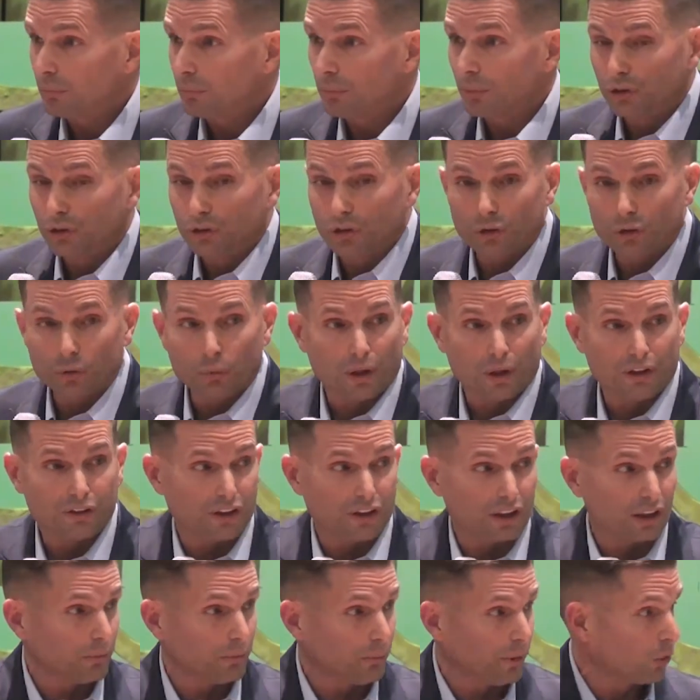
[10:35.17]
But you're the
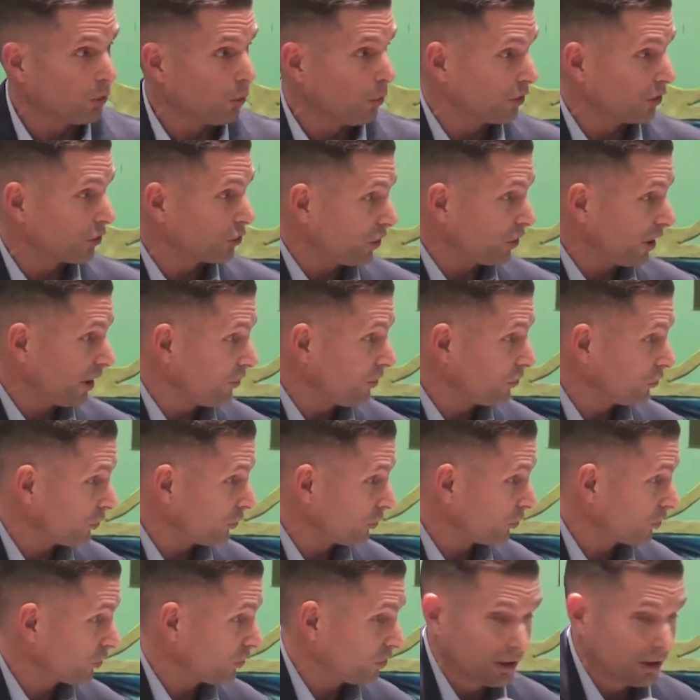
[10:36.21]
ones that can make all the
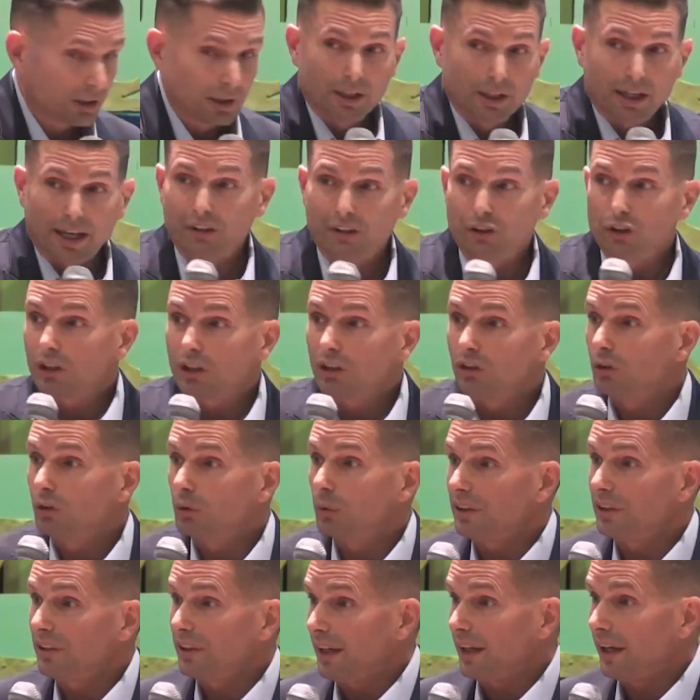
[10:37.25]
changes. And you can
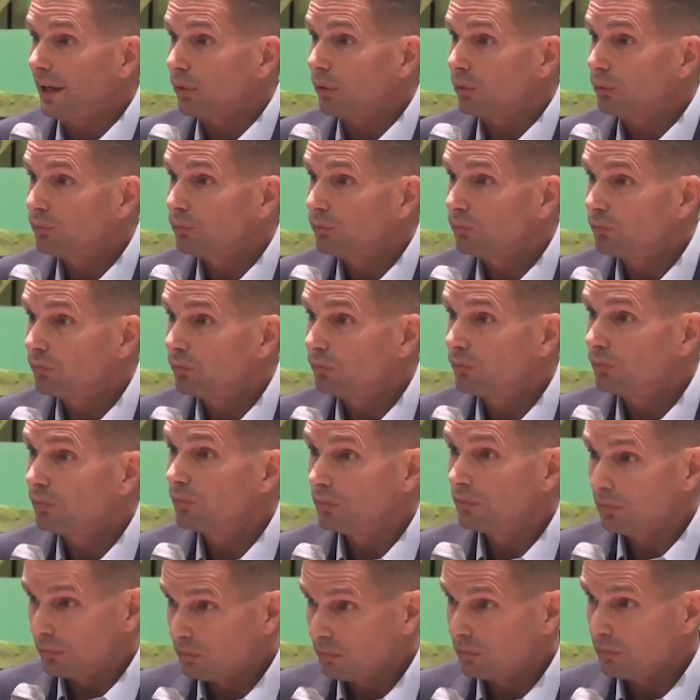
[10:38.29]
do it now,
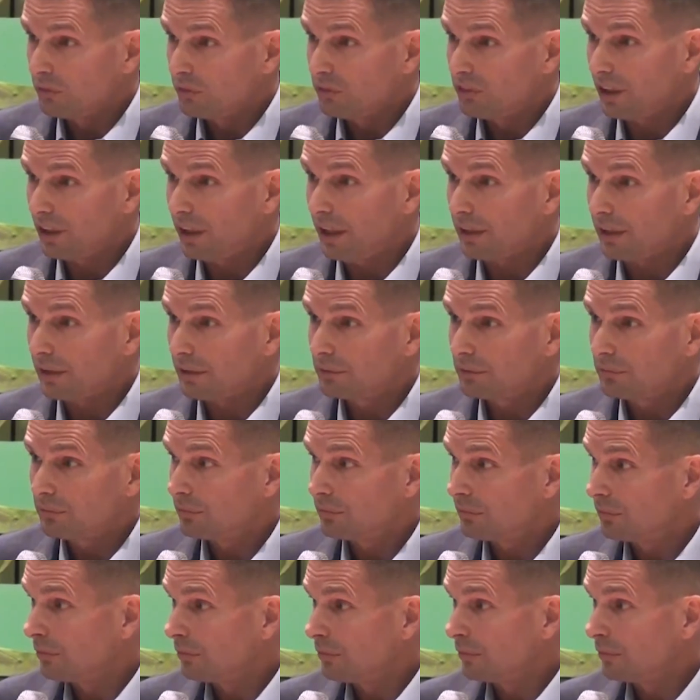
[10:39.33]
today.